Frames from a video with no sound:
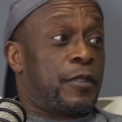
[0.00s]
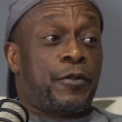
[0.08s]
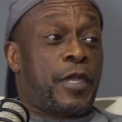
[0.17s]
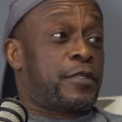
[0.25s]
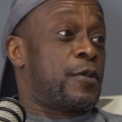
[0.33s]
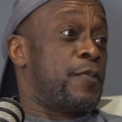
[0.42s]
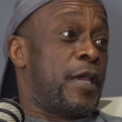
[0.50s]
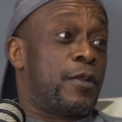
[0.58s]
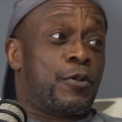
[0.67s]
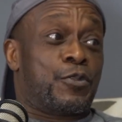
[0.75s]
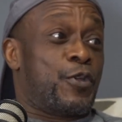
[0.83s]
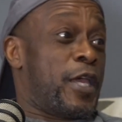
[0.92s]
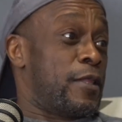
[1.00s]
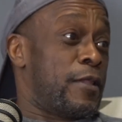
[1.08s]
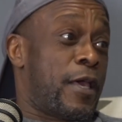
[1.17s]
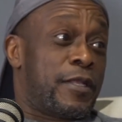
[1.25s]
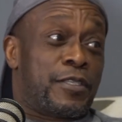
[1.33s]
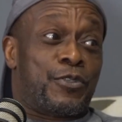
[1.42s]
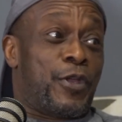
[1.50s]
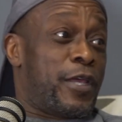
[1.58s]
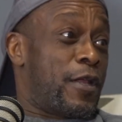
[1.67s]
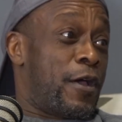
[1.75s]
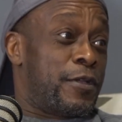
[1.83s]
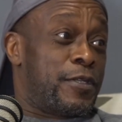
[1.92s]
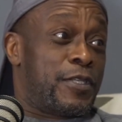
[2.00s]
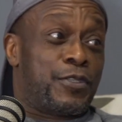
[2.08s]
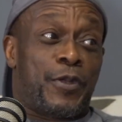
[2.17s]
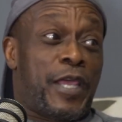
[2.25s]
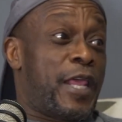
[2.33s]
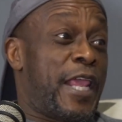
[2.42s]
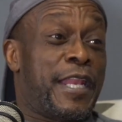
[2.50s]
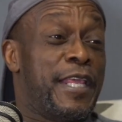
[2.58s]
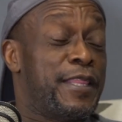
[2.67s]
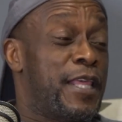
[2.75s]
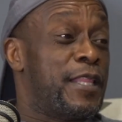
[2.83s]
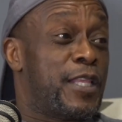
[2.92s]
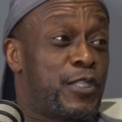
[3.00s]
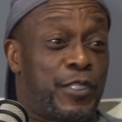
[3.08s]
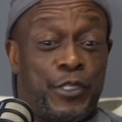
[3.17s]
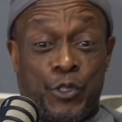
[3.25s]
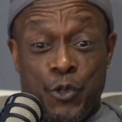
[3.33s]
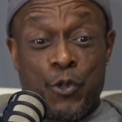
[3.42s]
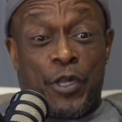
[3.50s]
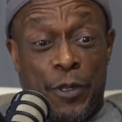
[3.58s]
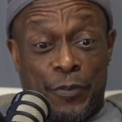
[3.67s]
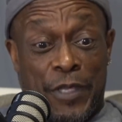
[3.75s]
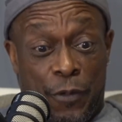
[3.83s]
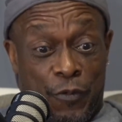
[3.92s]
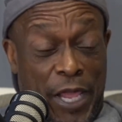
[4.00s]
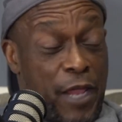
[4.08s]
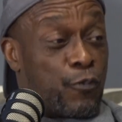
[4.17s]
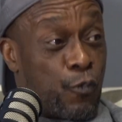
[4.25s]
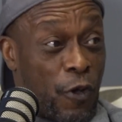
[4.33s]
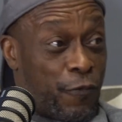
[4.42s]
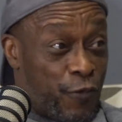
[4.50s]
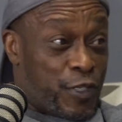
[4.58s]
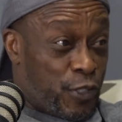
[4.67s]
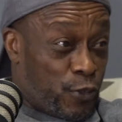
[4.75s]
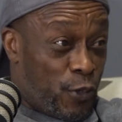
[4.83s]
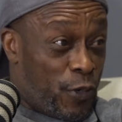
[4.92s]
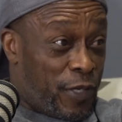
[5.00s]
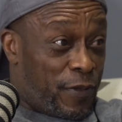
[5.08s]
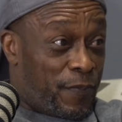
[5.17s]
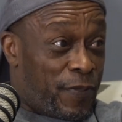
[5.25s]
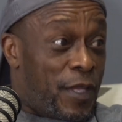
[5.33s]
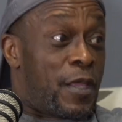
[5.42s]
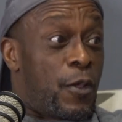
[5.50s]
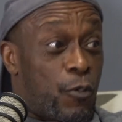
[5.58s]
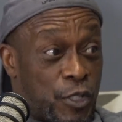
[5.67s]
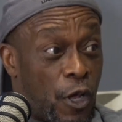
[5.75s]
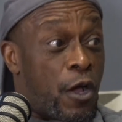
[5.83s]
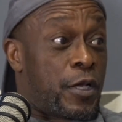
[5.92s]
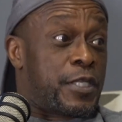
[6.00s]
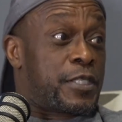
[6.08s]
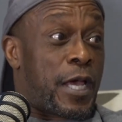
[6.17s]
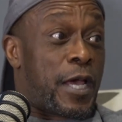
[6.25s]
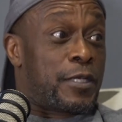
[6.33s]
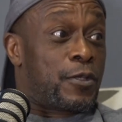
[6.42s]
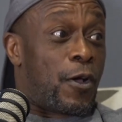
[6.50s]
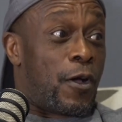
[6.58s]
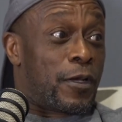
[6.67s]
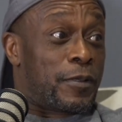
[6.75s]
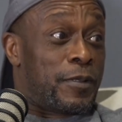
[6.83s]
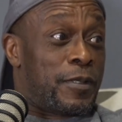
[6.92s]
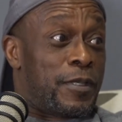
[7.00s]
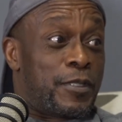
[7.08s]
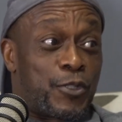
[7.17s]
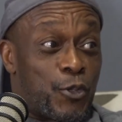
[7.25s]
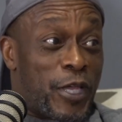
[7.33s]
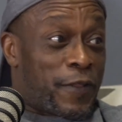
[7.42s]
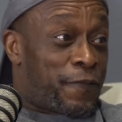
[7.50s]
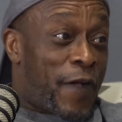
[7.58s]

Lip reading: You had tomatoes, you had lettuce, you had onions, you had anything that you could that had roughish to it was on this hot dog. So you had to